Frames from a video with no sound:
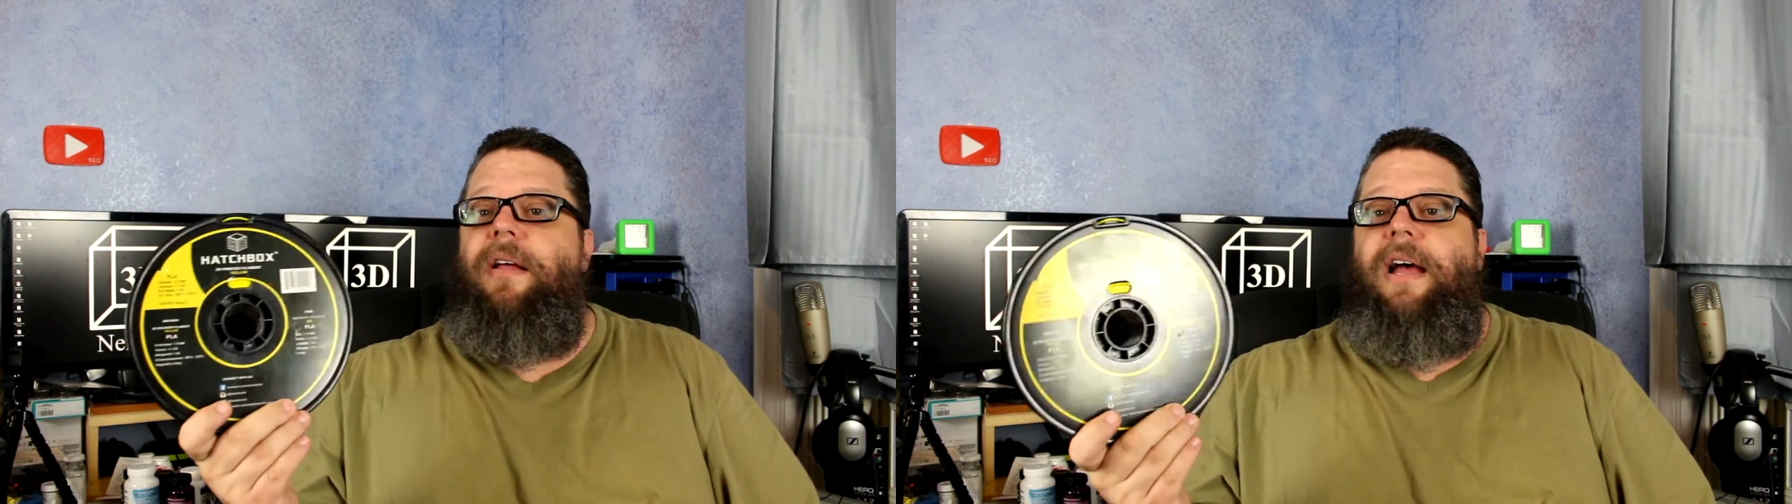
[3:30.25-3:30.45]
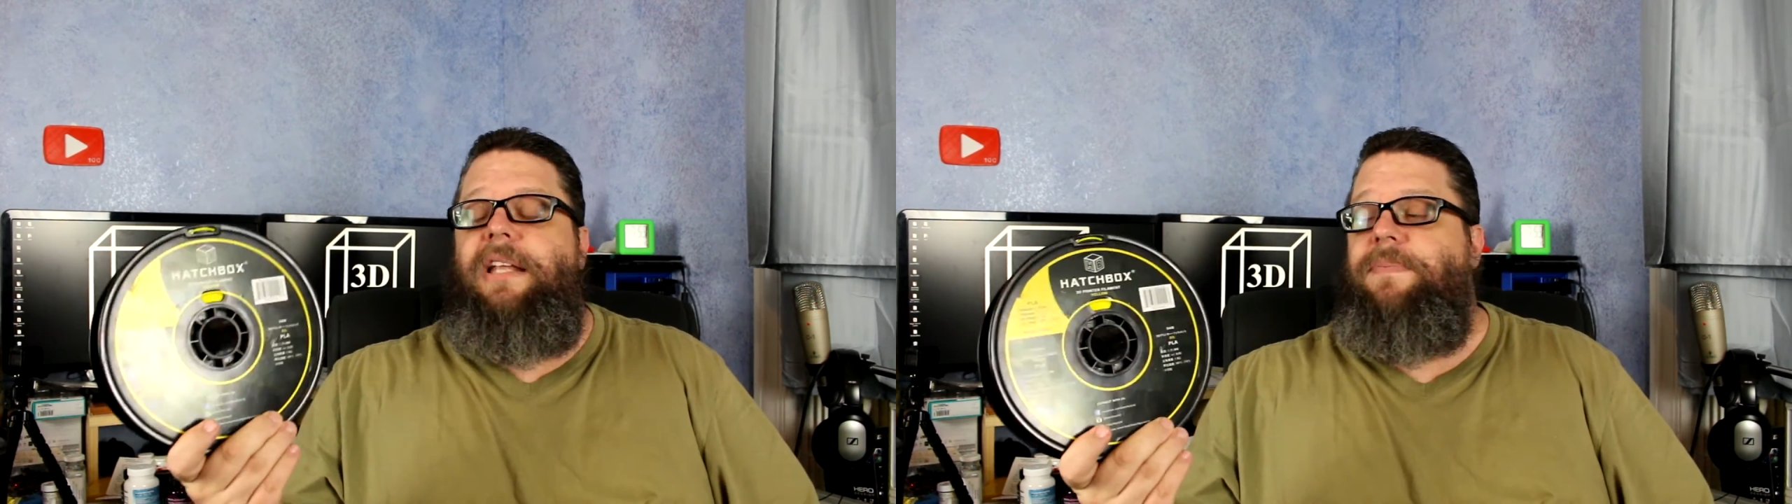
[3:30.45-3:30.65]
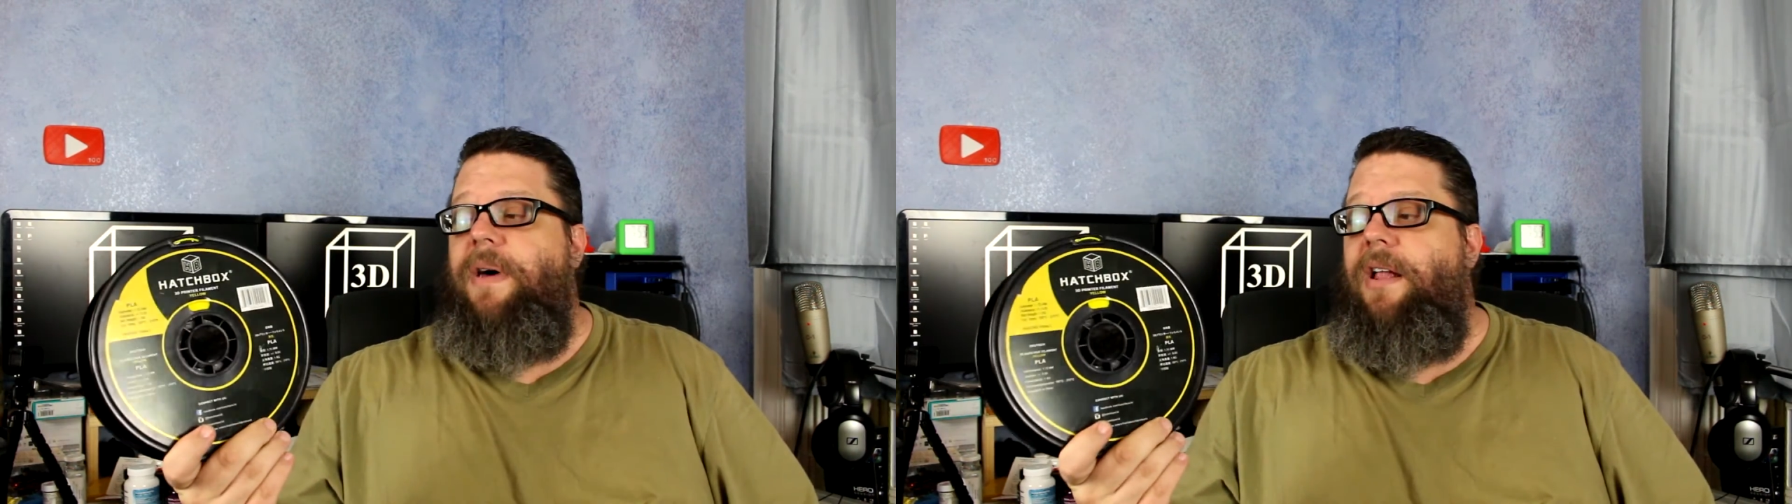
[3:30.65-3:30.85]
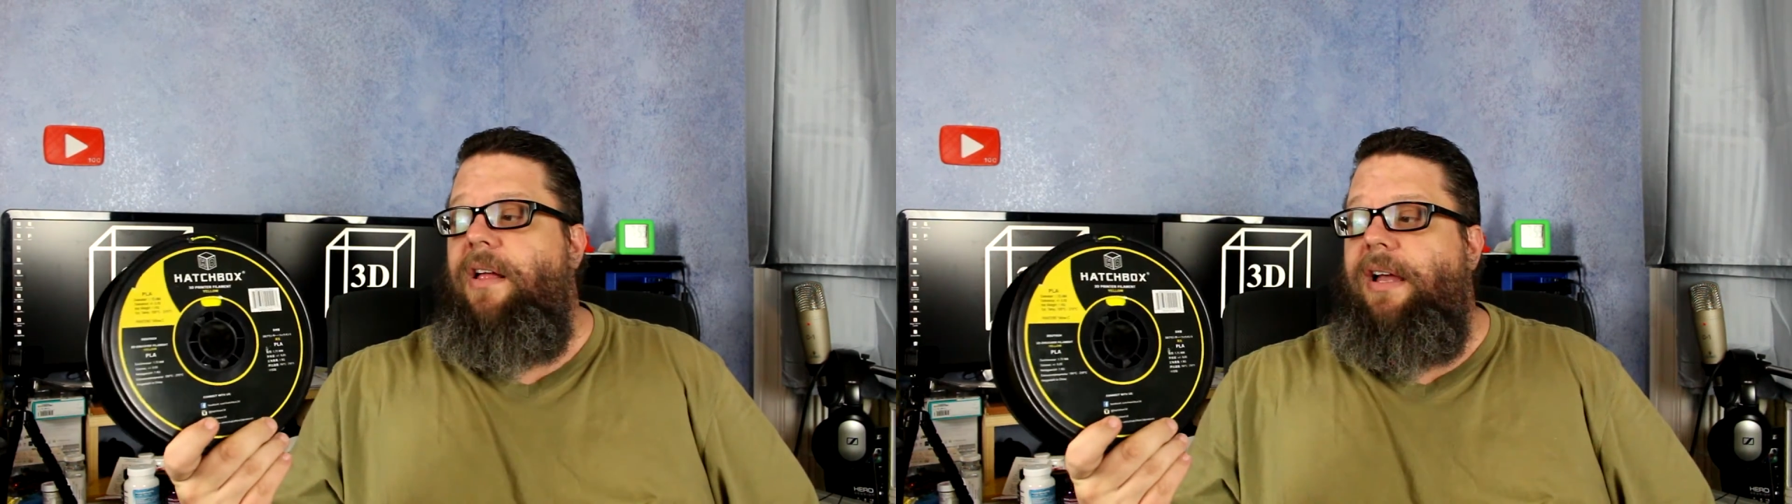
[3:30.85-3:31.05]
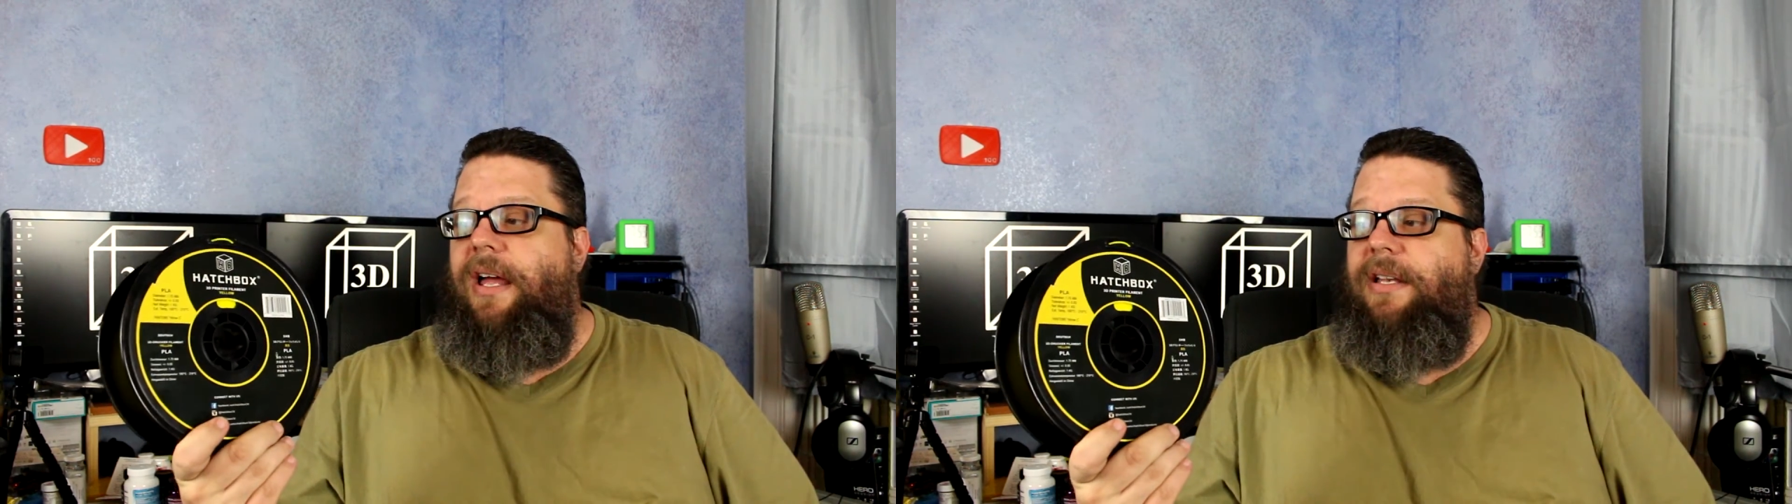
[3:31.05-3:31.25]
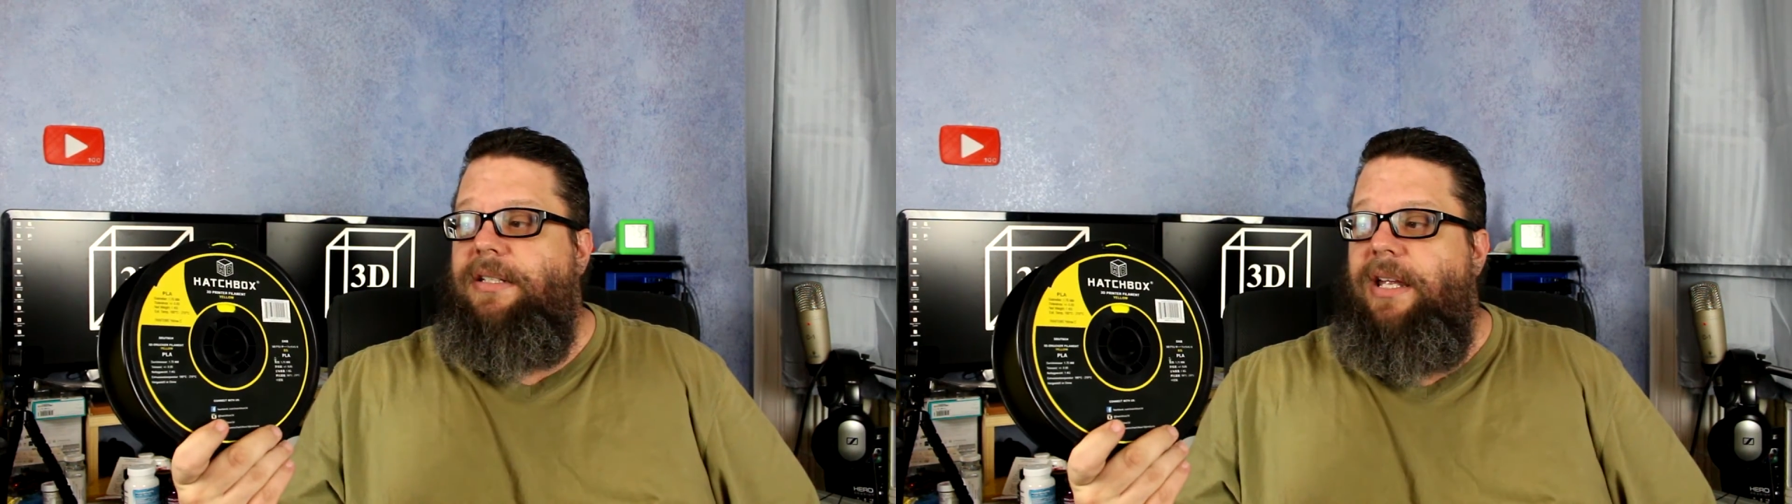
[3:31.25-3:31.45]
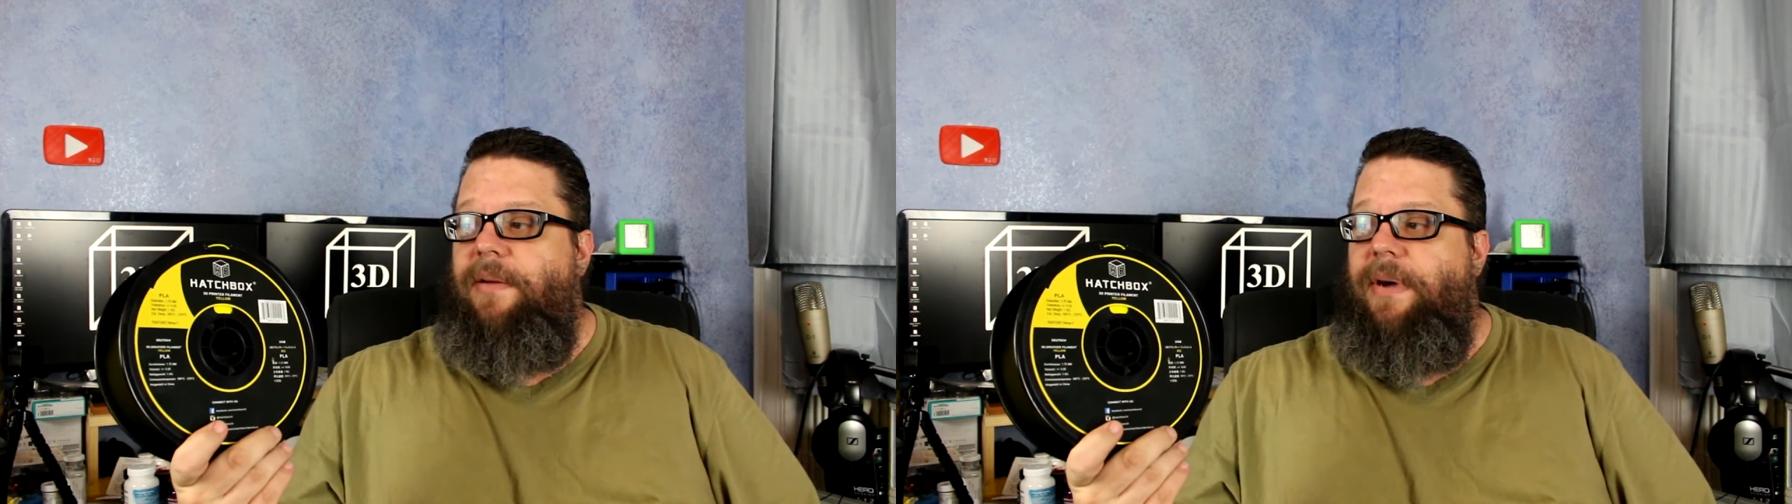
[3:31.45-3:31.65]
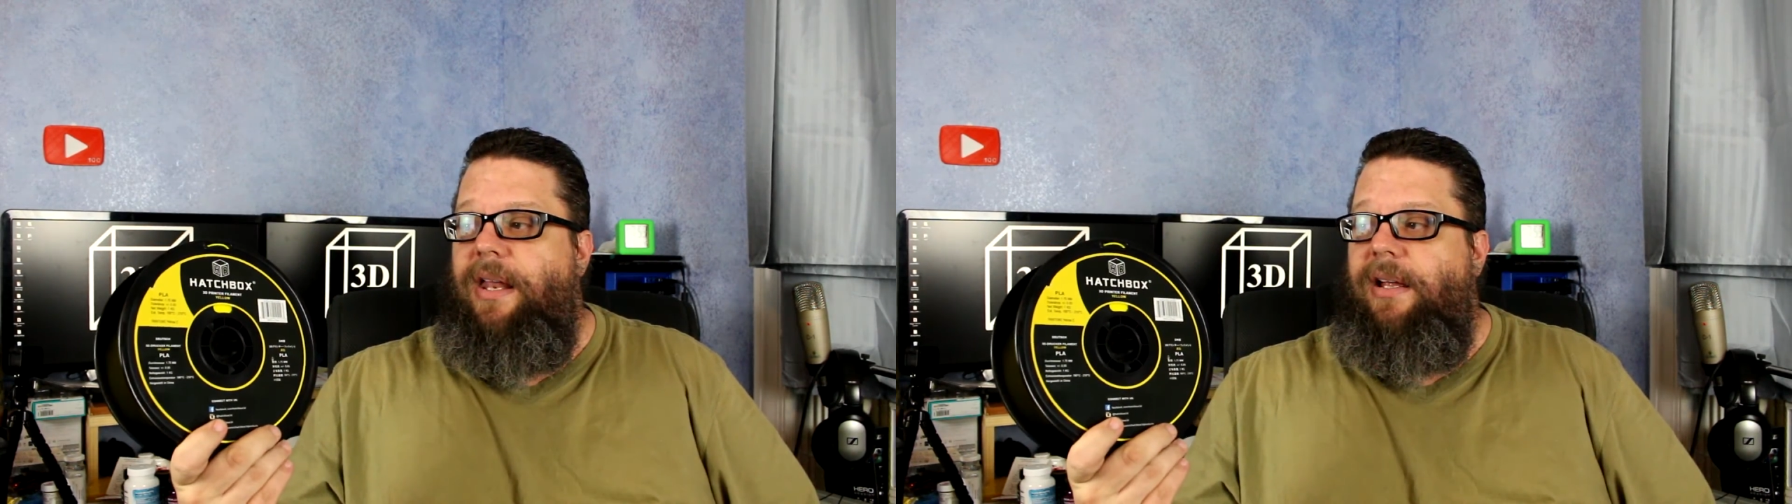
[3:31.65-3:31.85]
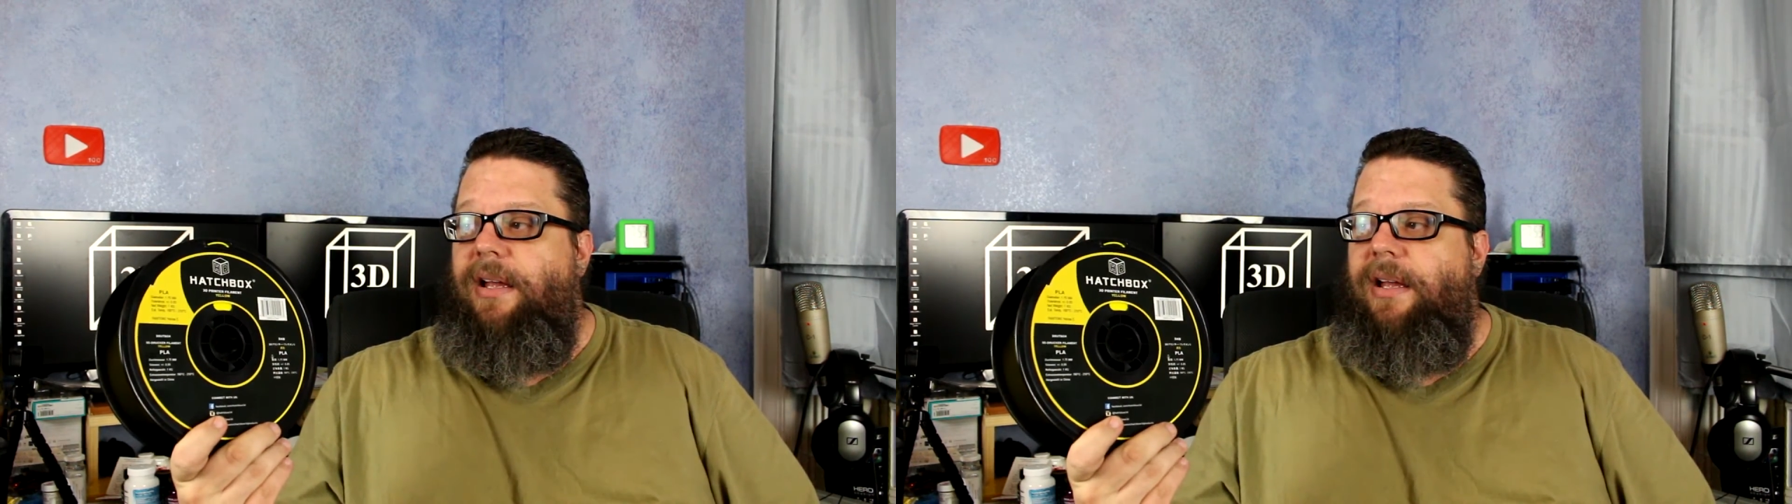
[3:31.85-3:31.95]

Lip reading: That's about all I got to say about it,